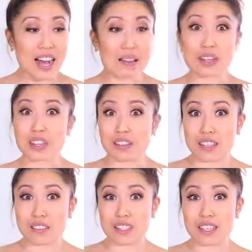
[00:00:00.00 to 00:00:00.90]
um, that they're
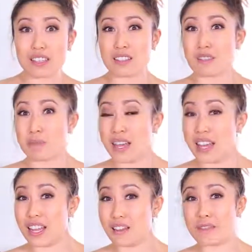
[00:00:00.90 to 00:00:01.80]
using, you're
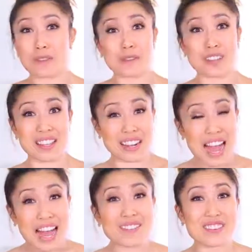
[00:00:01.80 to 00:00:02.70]
paying for their
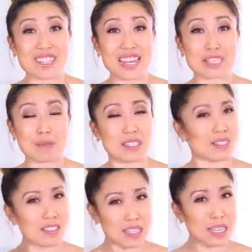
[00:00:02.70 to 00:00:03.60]
advertisements.
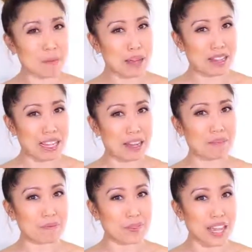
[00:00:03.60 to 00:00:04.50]
So just think about
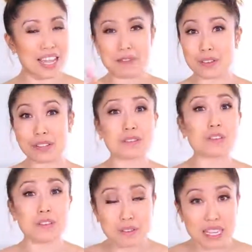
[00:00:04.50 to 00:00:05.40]
that, okay? And for those
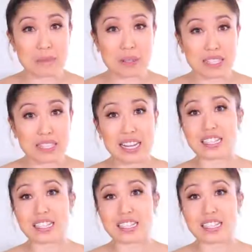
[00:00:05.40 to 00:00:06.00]
of you who've taken business